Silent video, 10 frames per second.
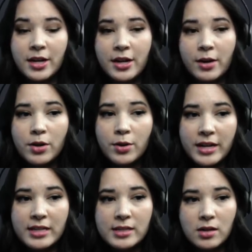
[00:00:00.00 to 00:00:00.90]
Now
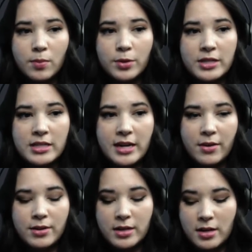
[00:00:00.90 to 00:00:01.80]
notice, and I'll print it
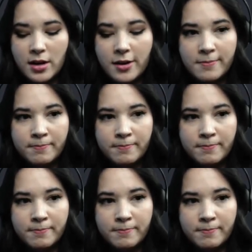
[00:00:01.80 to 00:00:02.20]
out here,